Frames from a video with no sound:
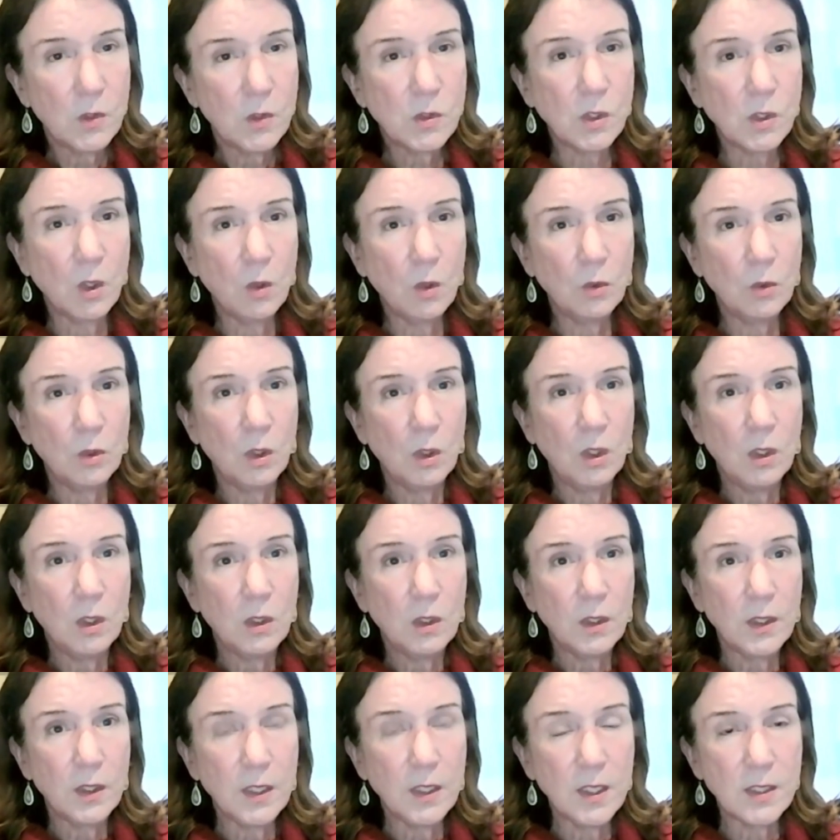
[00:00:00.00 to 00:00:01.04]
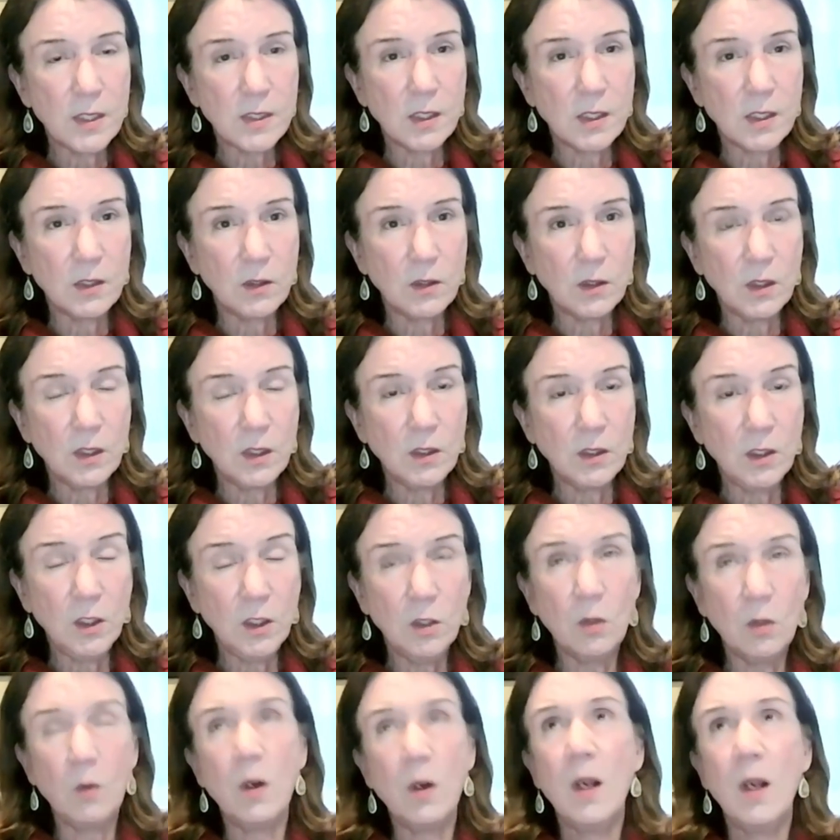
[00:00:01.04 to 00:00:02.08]
so it's a you
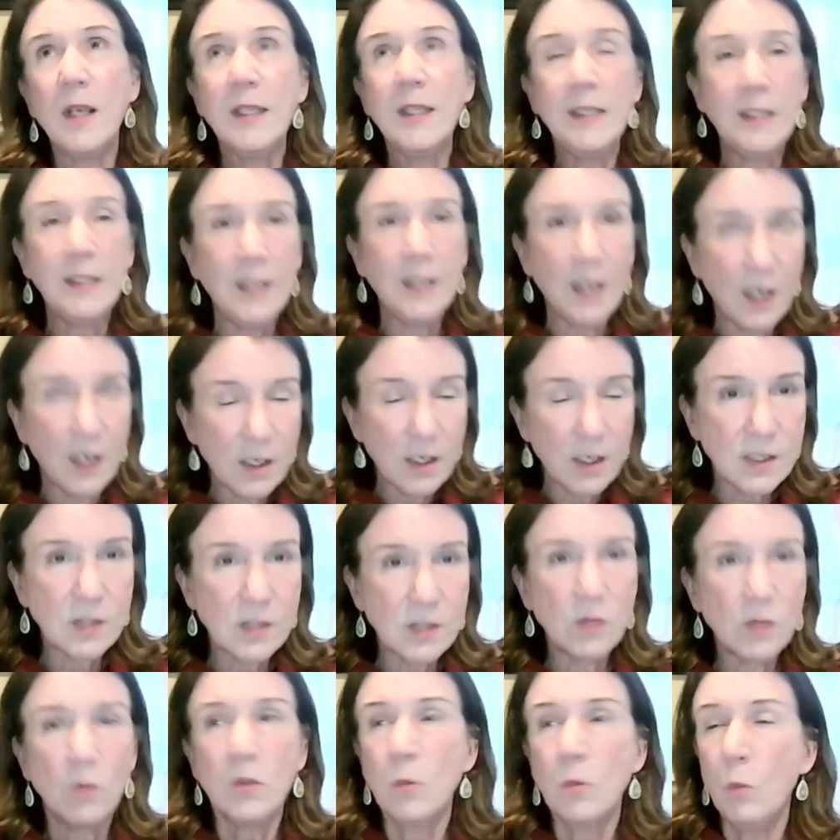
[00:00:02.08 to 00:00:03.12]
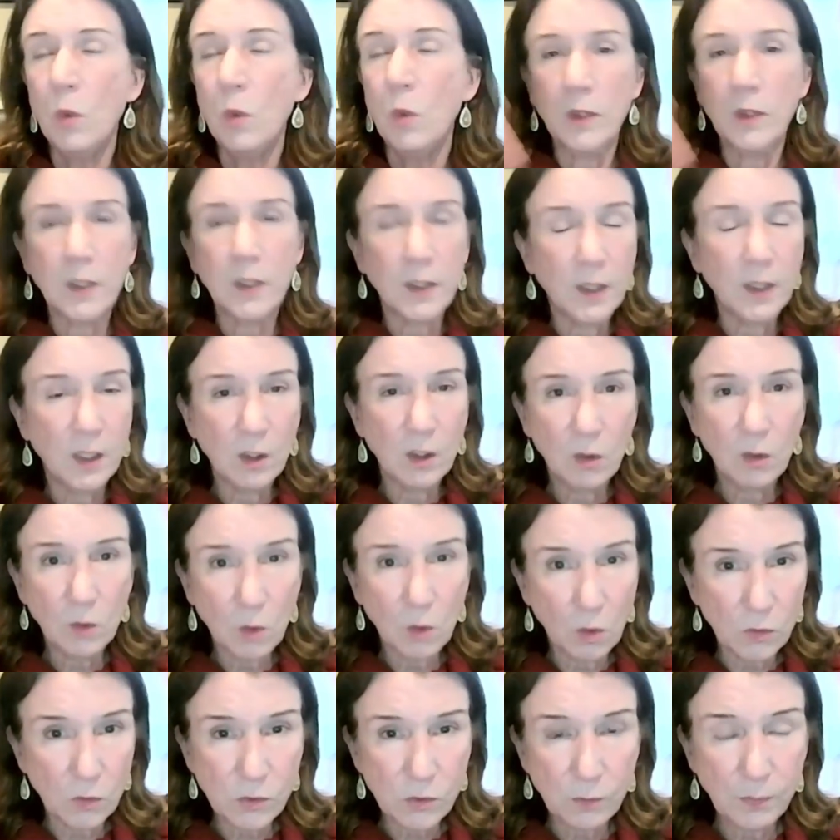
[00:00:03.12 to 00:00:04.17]
know yes will it kill
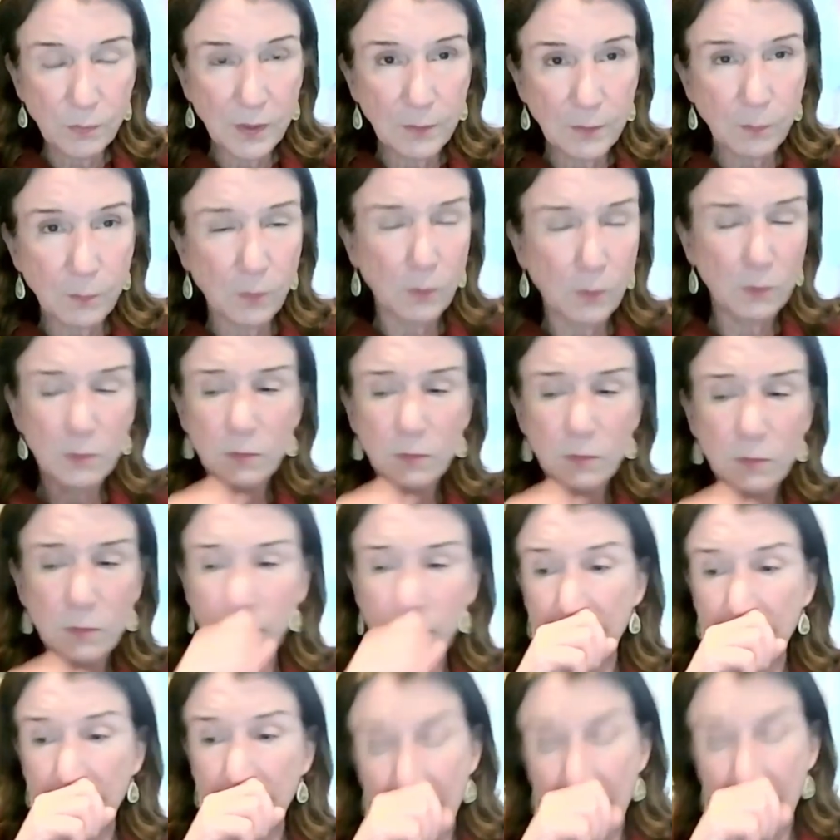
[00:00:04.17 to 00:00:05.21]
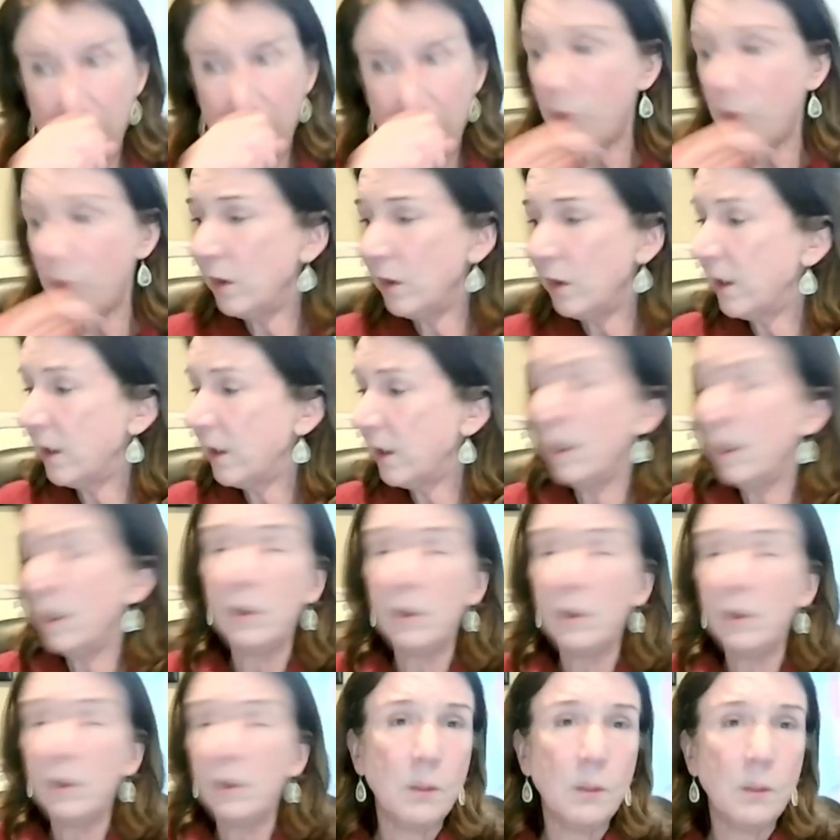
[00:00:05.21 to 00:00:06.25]
older people yes will it
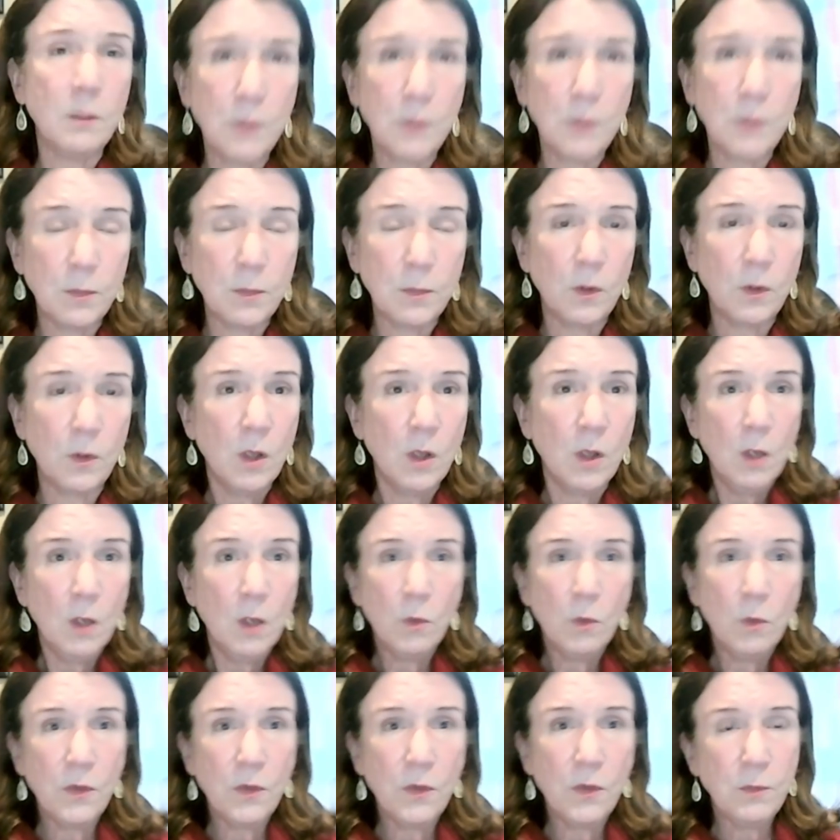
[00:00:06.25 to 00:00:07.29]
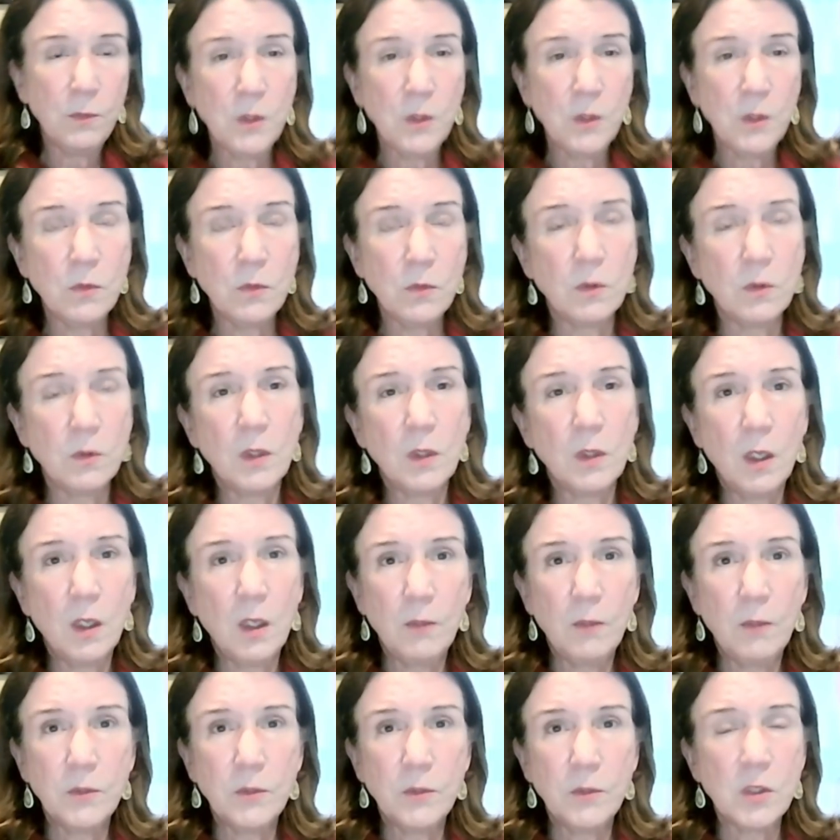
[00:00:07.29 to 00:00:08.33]
kill people with immune
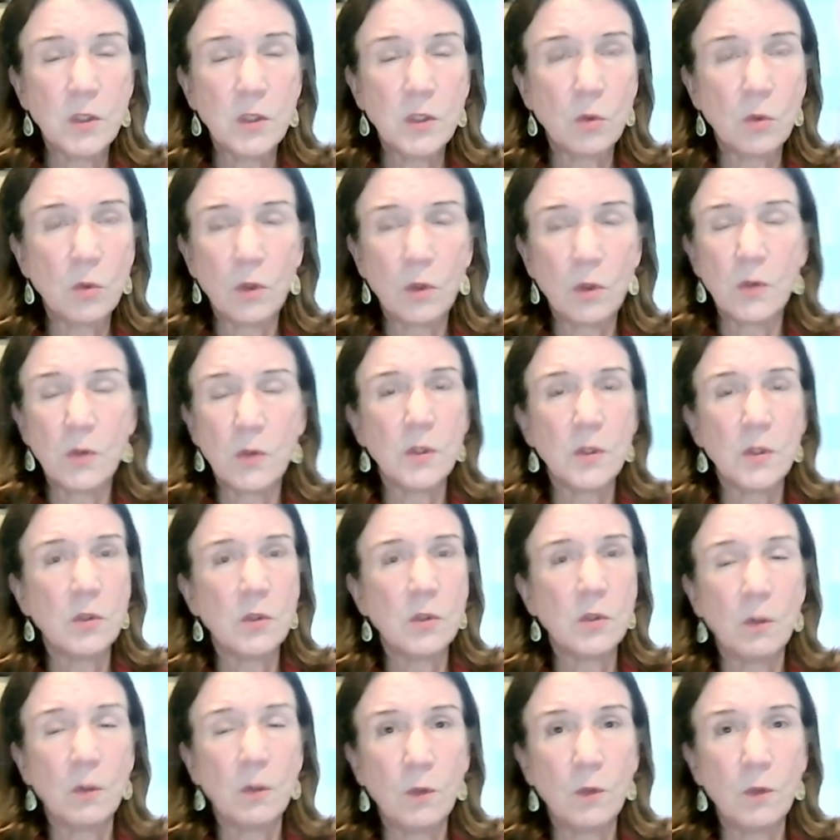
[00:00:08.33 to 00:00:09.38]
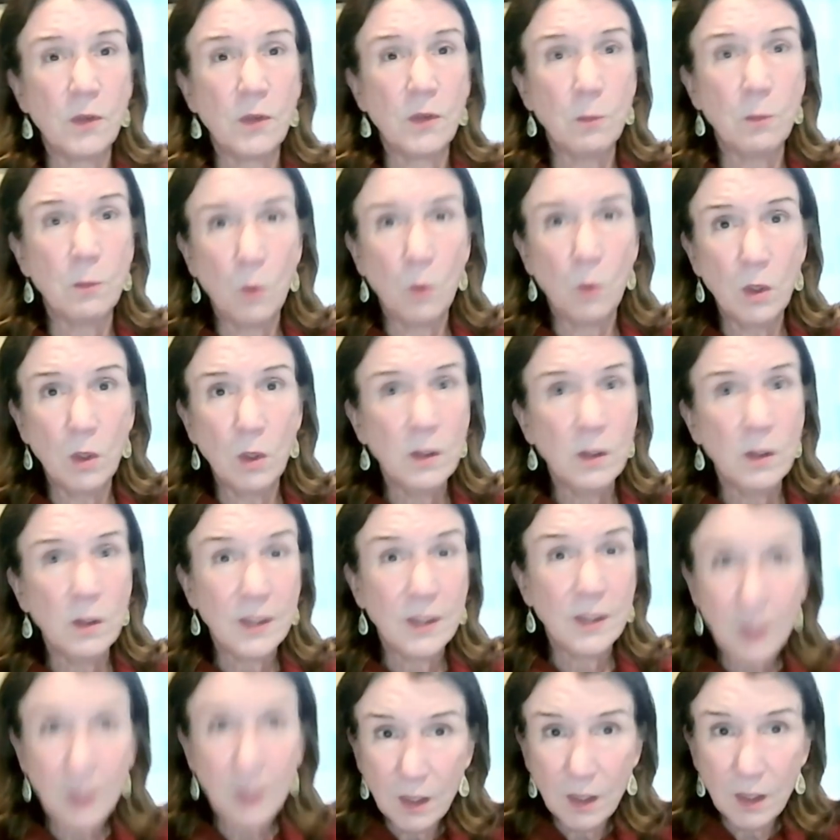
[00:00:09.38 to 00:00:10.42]
um, disorders and so forth more
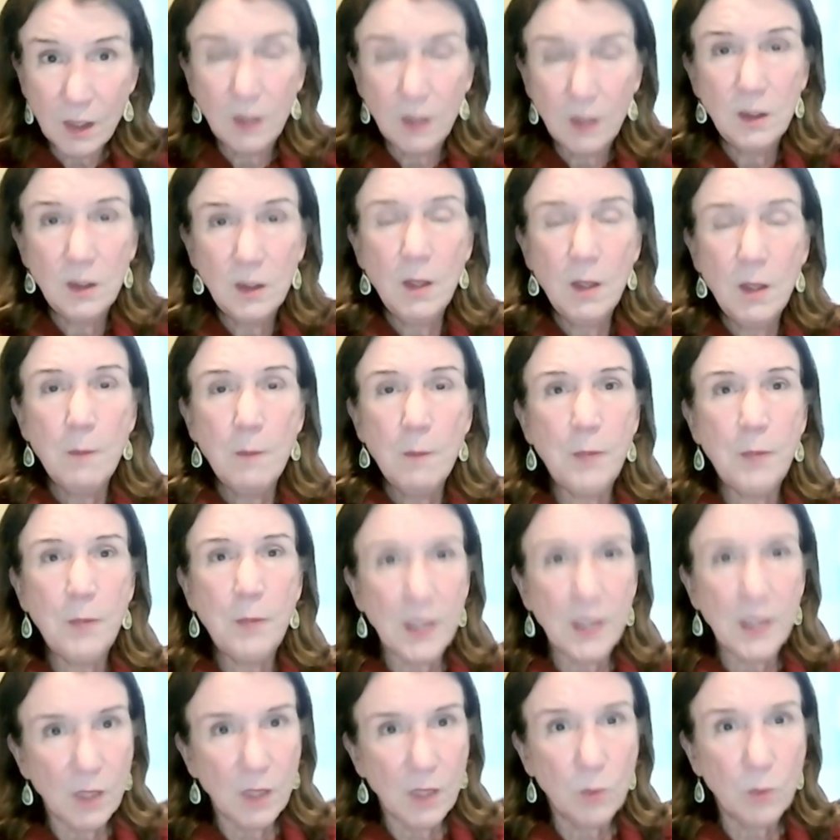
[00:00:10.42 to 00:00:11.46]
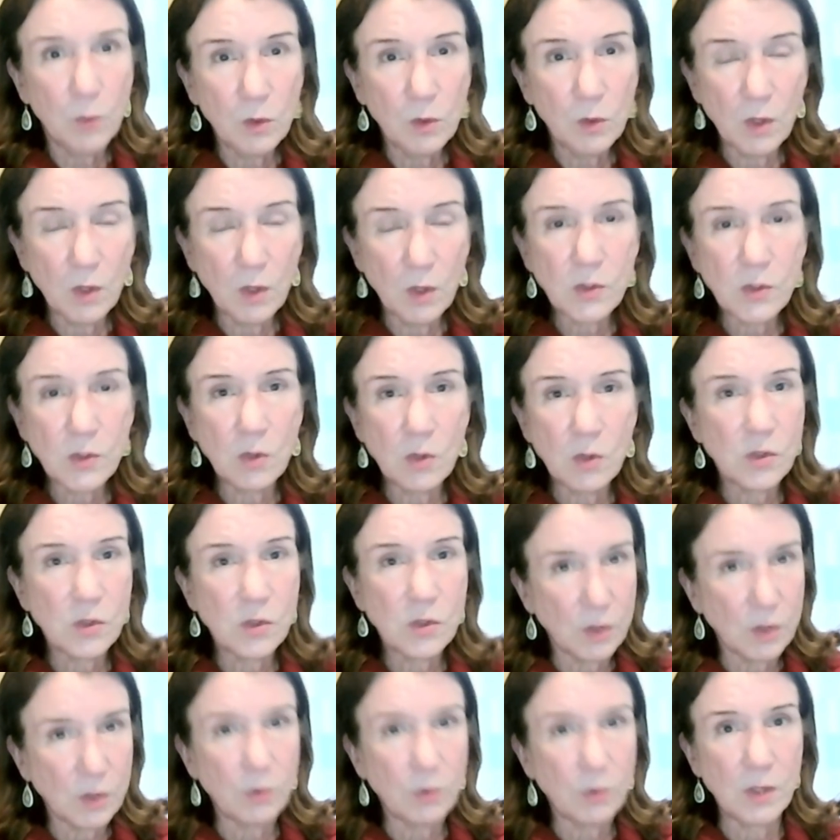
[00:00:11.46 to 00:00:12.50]
yeah but it will also
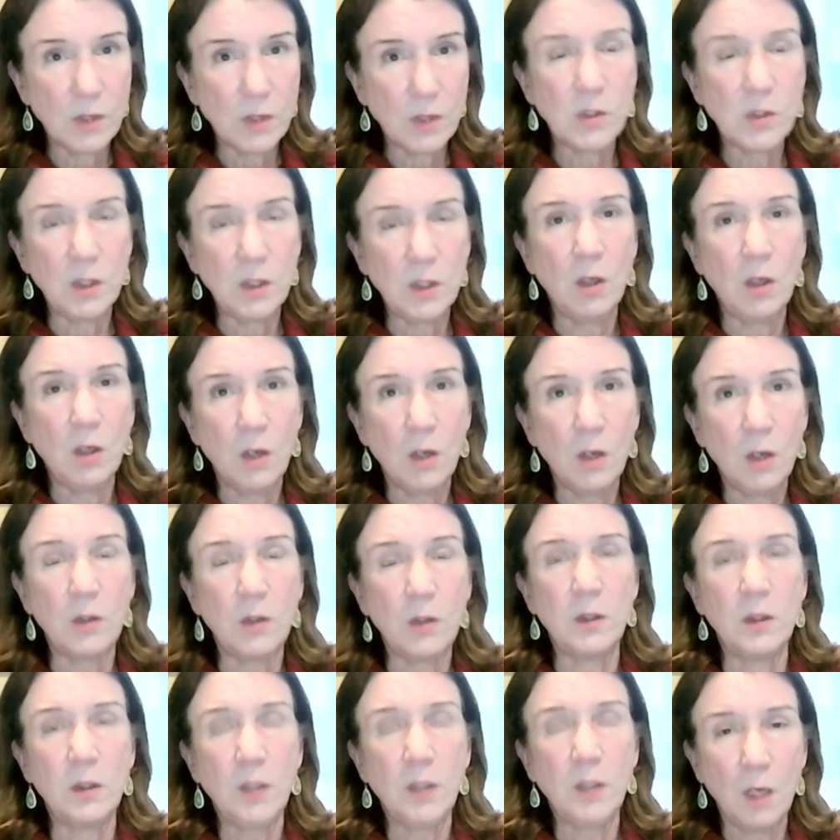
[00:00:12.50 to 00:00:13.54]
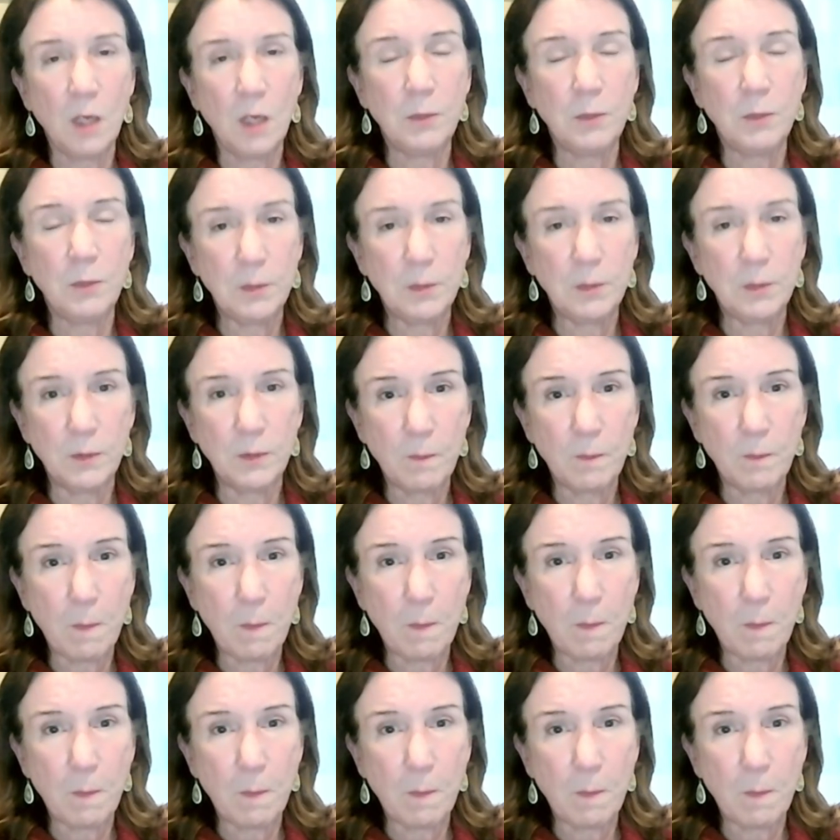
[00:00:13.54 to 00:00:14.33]
seriously hurt young people